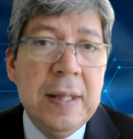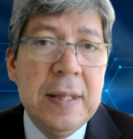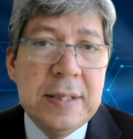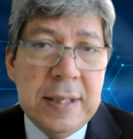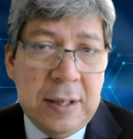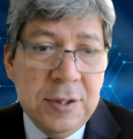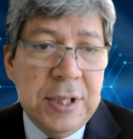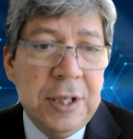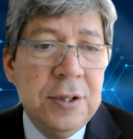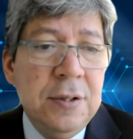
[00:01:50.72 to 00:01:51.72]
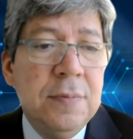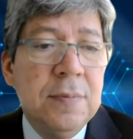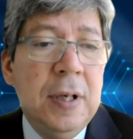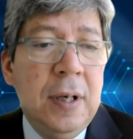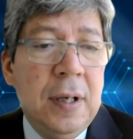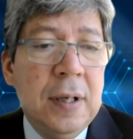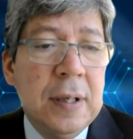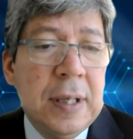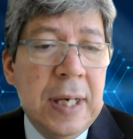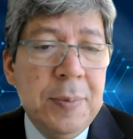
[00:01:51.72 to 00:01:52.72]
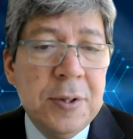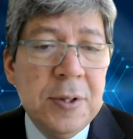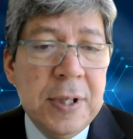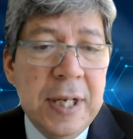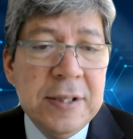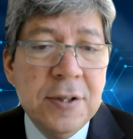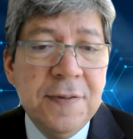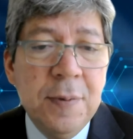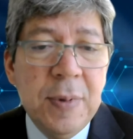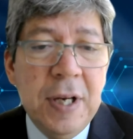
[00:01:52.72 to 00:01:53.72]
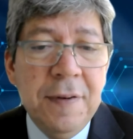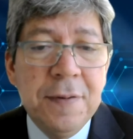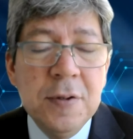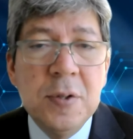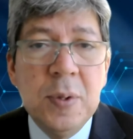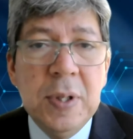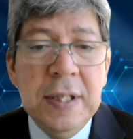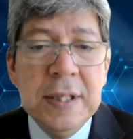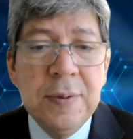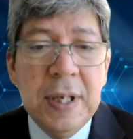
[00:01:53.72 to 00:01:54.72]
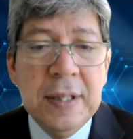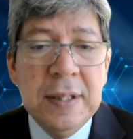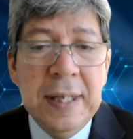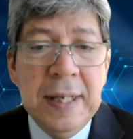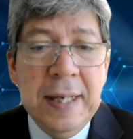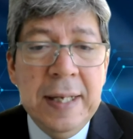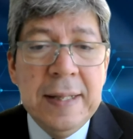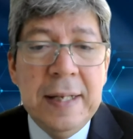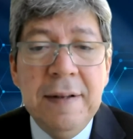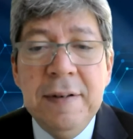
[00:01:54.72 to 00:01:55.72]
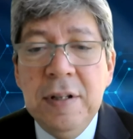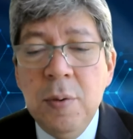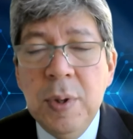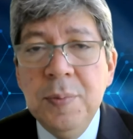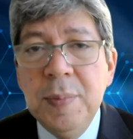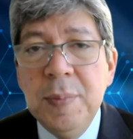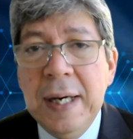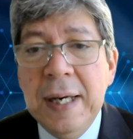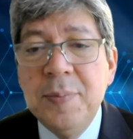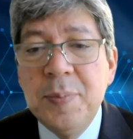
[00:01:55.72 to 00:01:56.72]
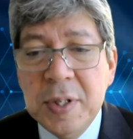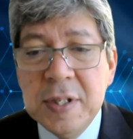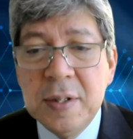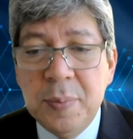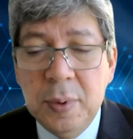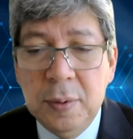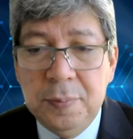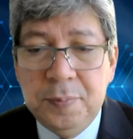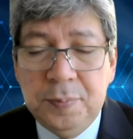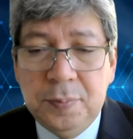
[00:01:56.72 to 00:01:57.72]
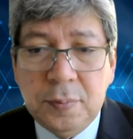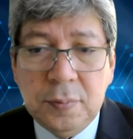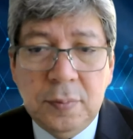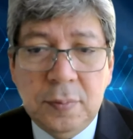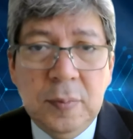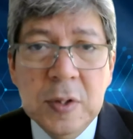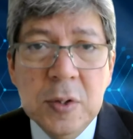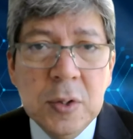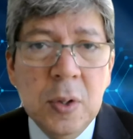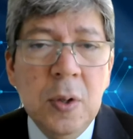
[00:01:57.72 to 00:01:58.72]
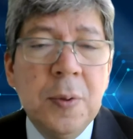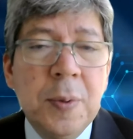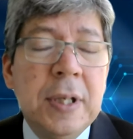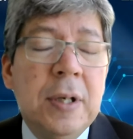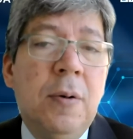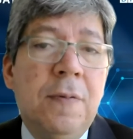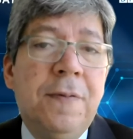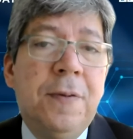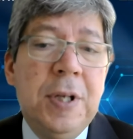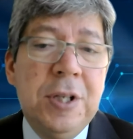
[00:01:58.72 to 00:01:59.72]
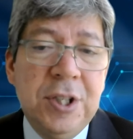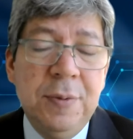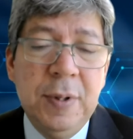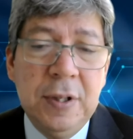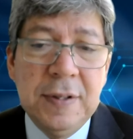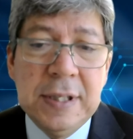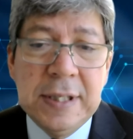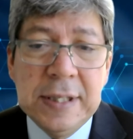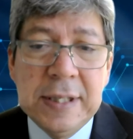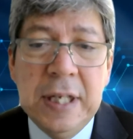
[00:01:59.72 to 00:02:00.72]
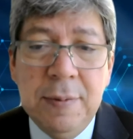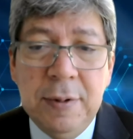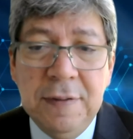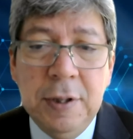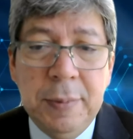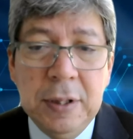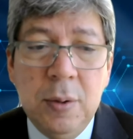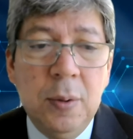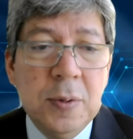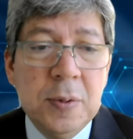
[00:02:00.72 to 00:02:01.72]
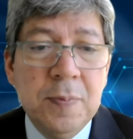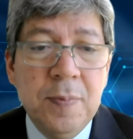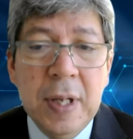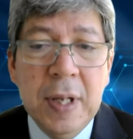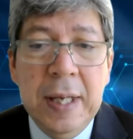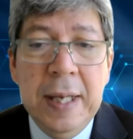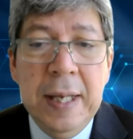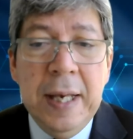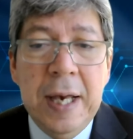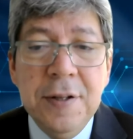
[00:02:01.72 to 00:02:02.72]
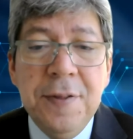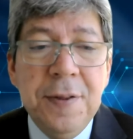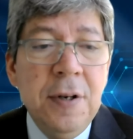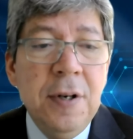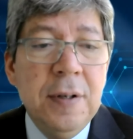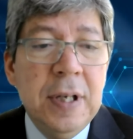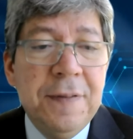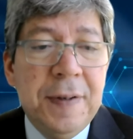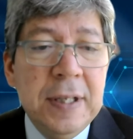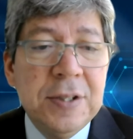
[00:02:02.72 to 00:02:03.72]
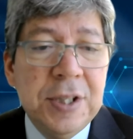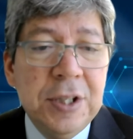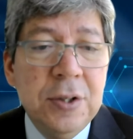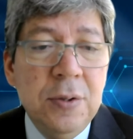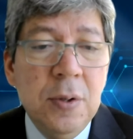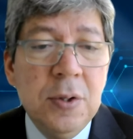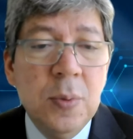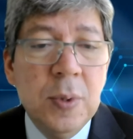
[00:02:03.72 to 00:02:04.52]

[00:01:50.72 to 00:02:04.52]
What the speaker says: The second section captures lessons from efforts to integrate the leaving no one behind principle, so critical for the achievement of the sustainable development goals. And the third and final section looks